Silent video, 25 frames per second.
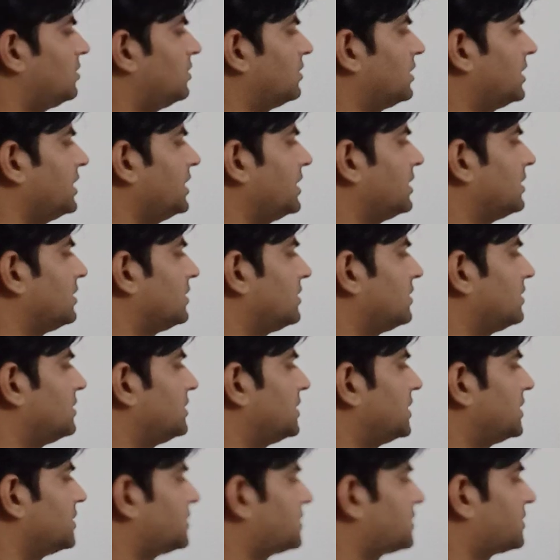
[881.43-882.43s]
Okay,
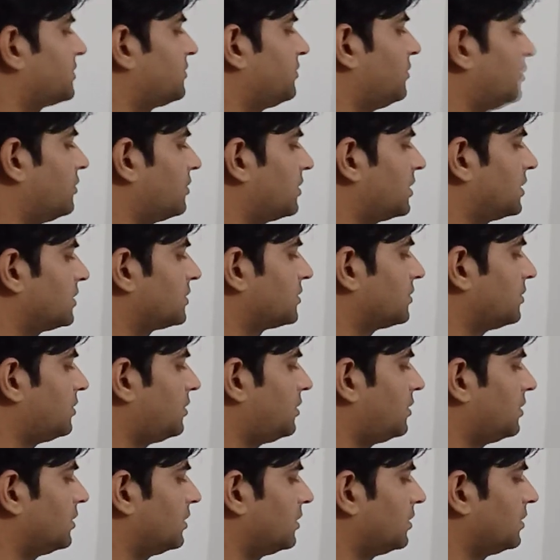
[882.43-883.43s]
just focus
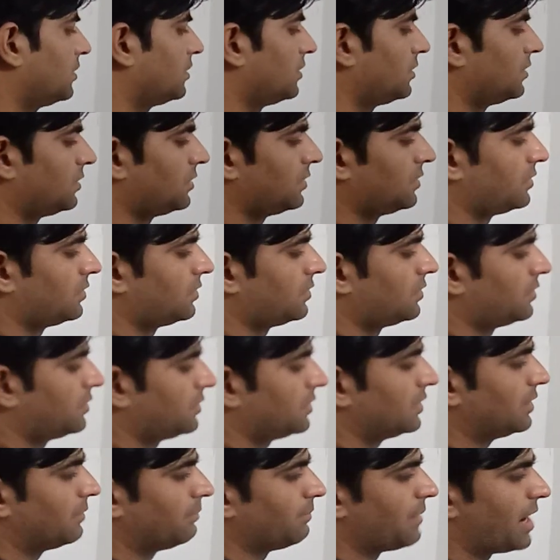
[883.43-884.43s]
on
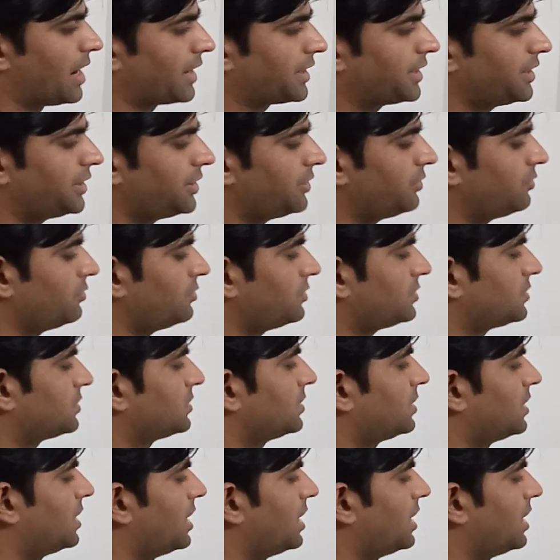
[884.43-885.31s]
the magnitudes.